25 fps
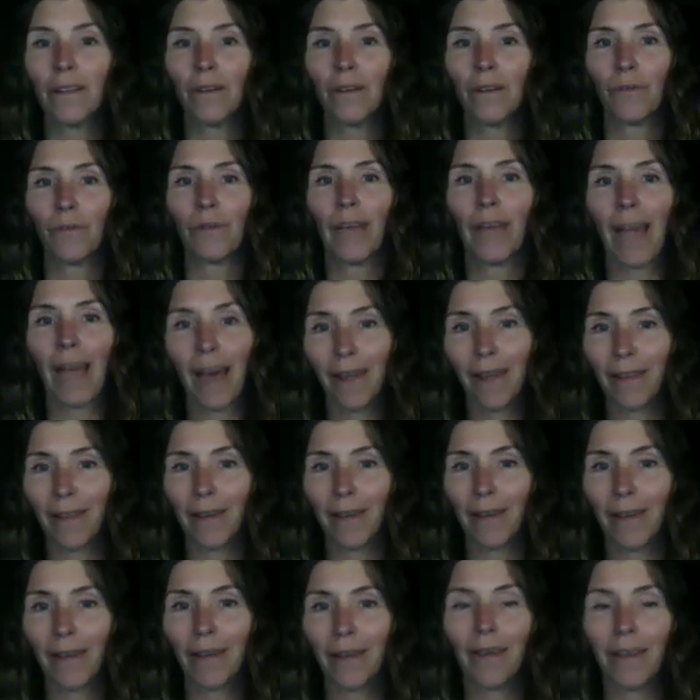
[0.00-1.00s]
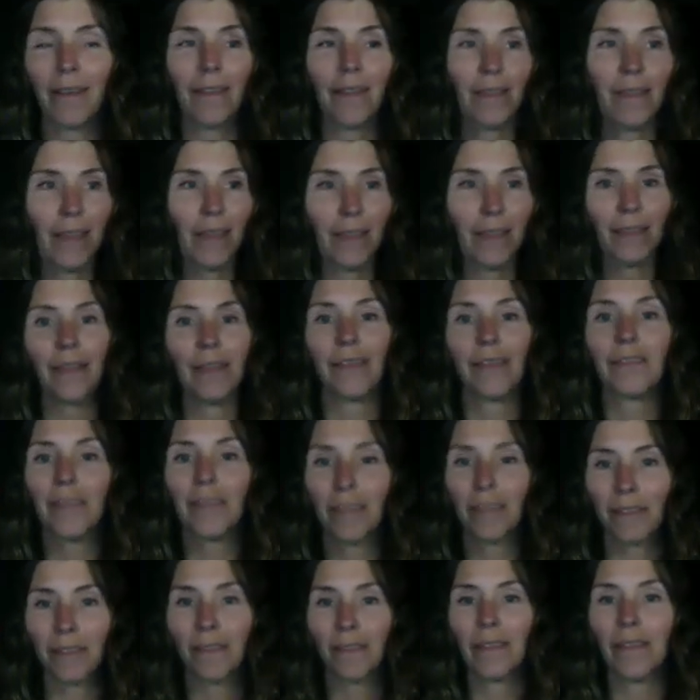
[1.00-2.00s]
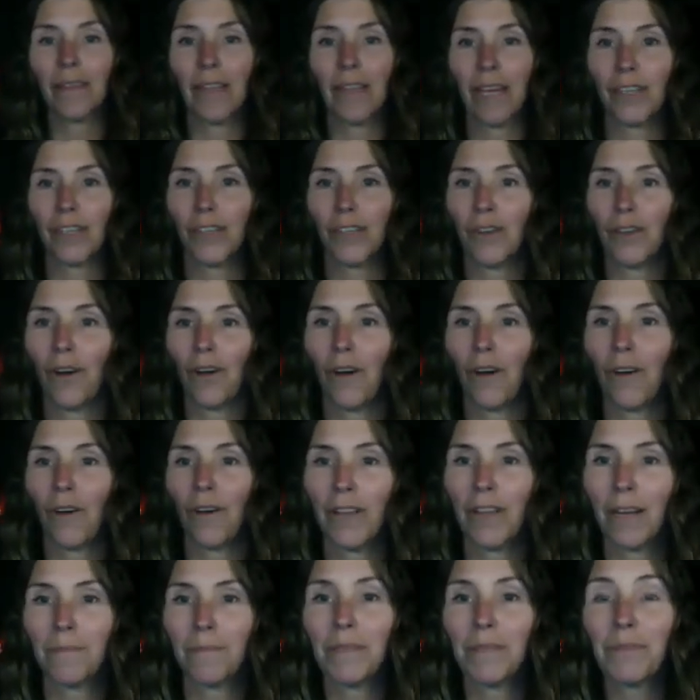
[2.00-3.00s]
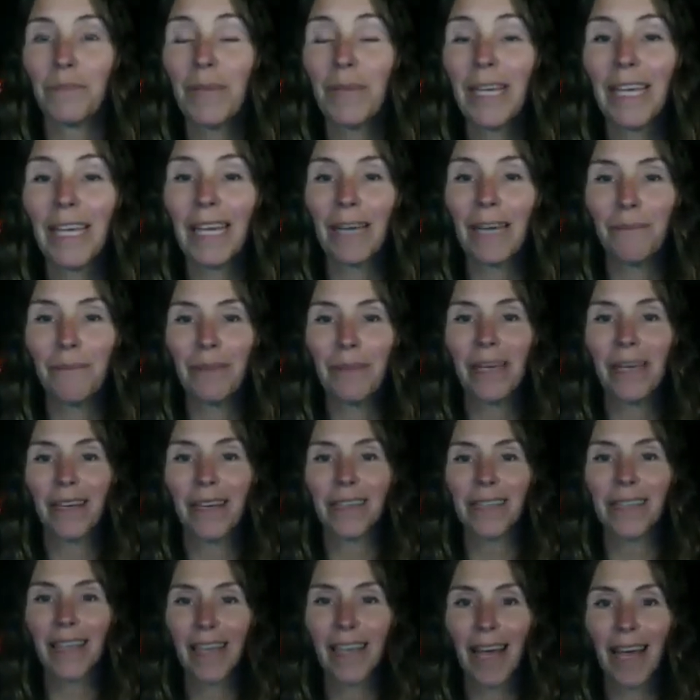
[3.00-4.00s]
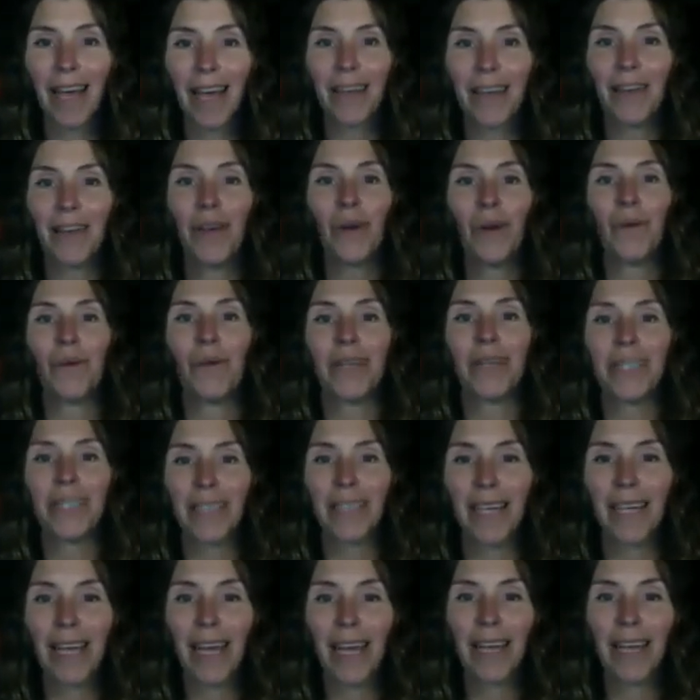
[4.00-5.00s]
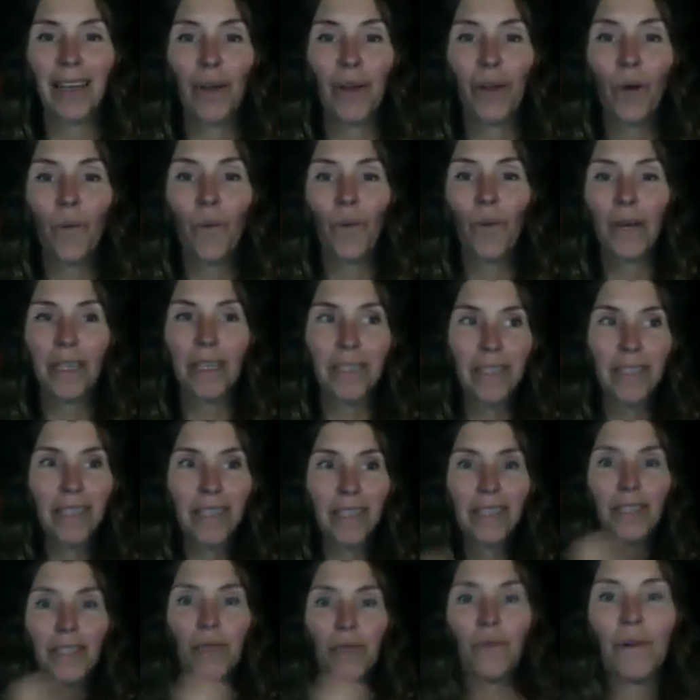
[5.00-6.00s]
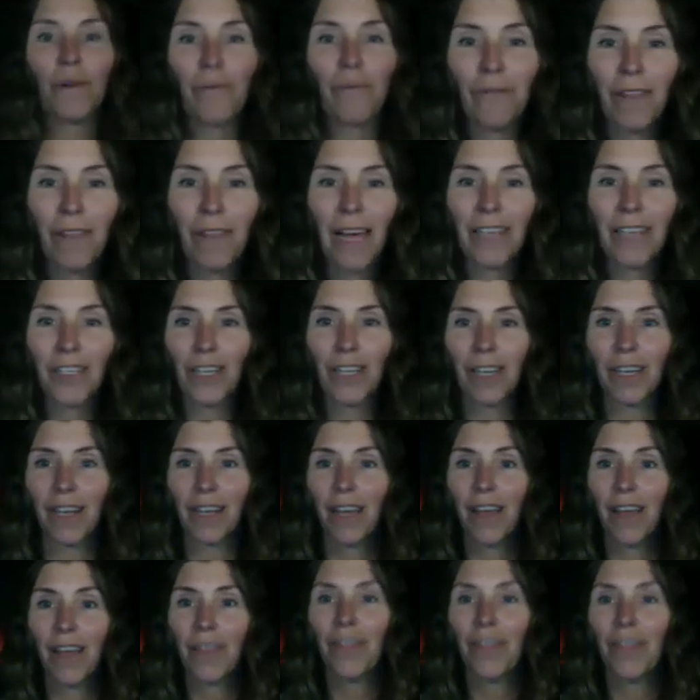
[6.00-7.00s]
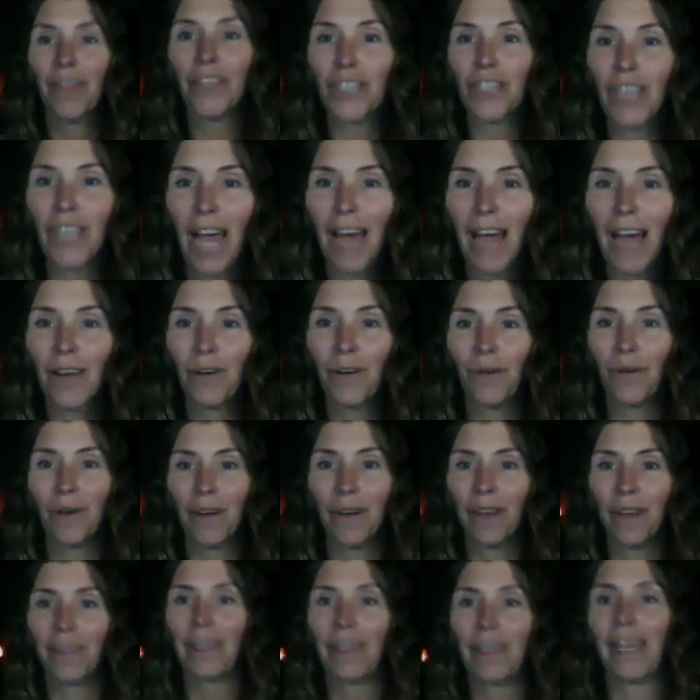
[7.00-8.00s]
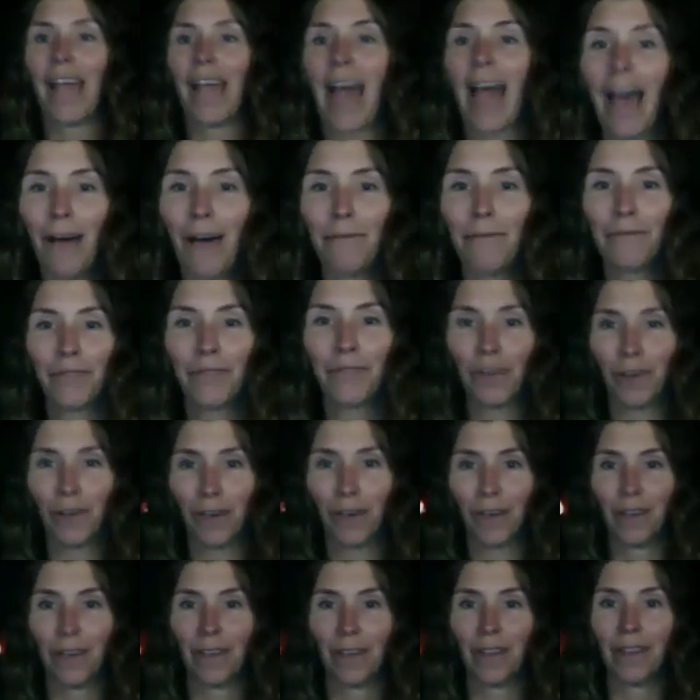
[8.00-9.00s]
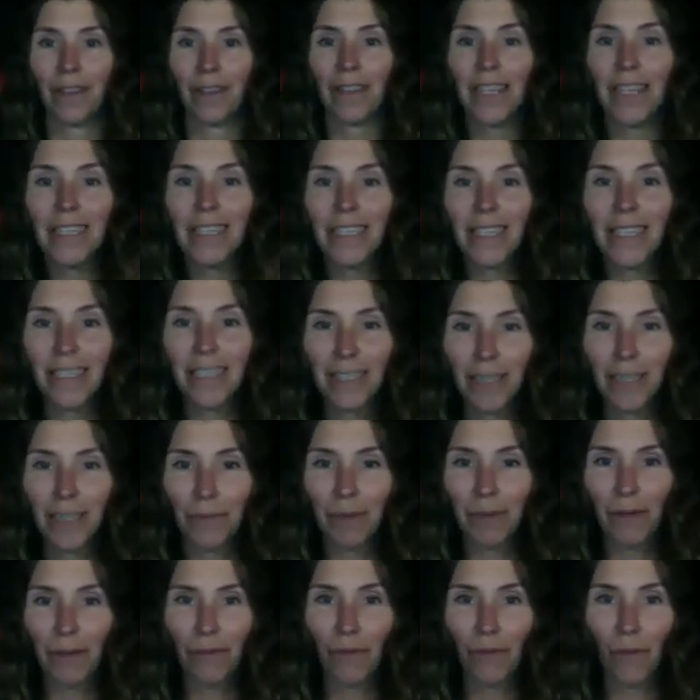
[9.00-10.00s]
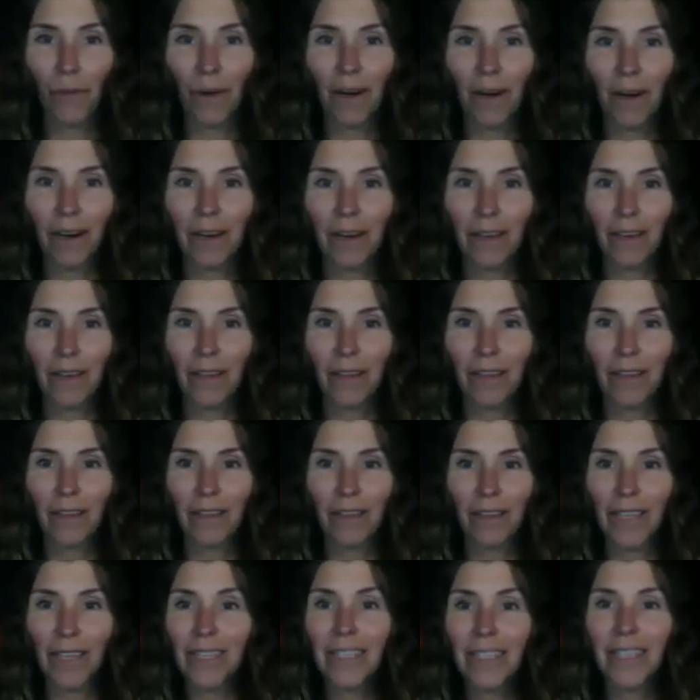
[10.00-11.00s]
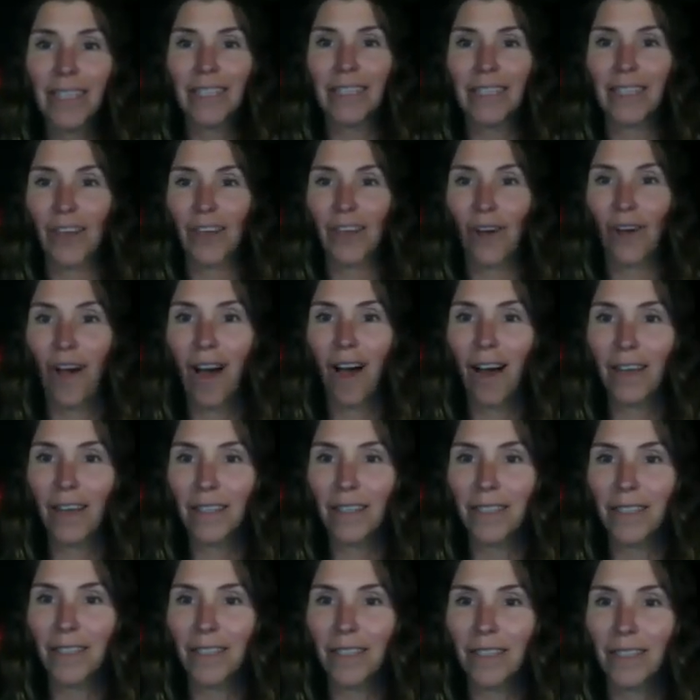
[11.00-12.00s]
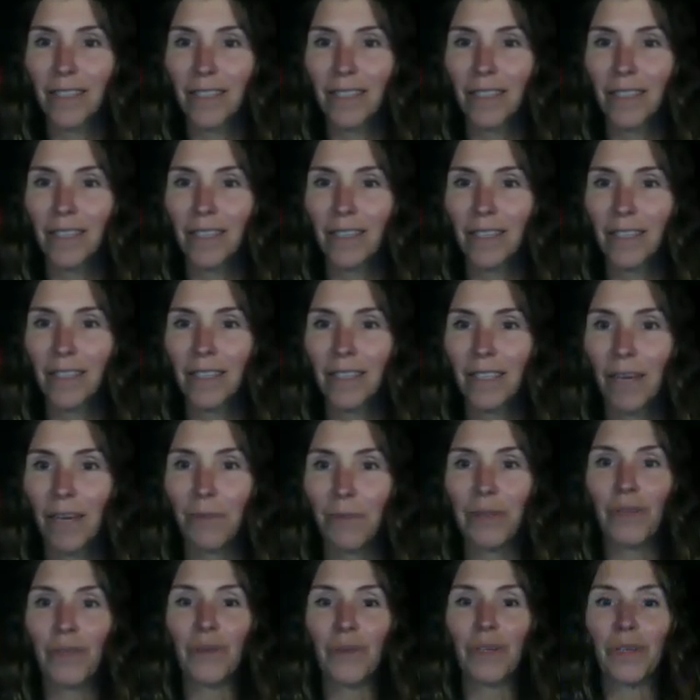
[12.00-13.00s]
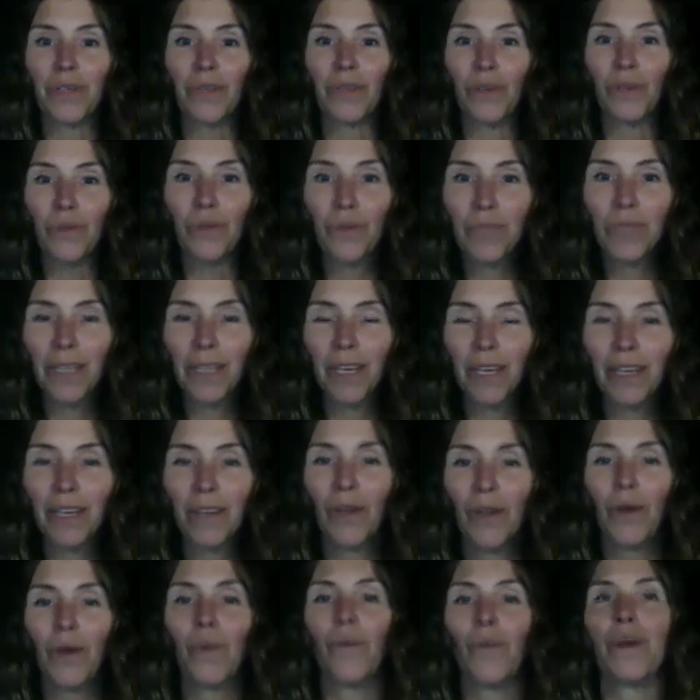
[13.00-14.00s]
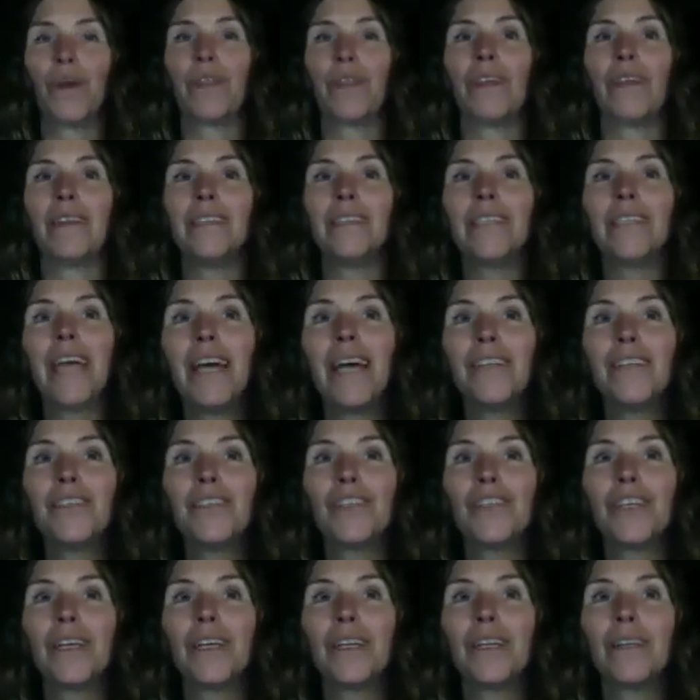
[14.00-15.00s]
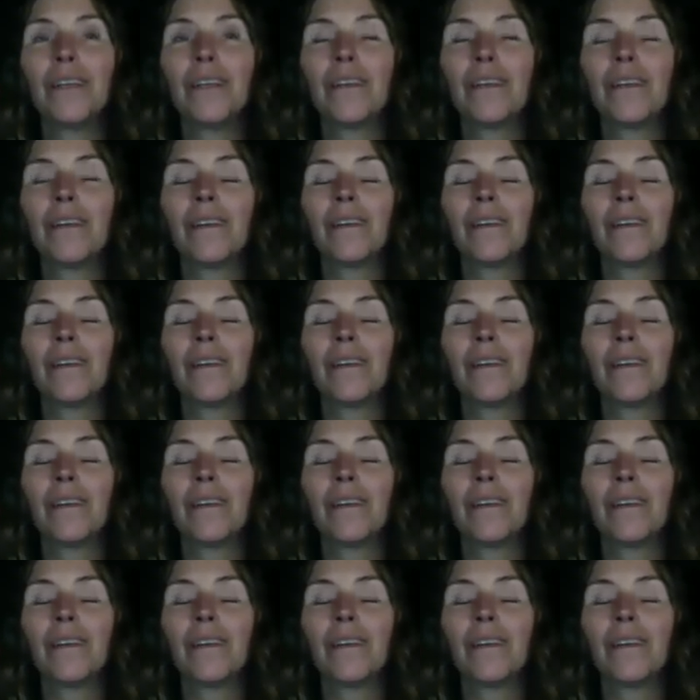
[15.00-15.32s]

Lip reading: reality than this lecture hall that I'm speaking in. Because once again, what is this? The reflection, the shadow, the after. This is the before. This is the cause. And when you can use it with intention,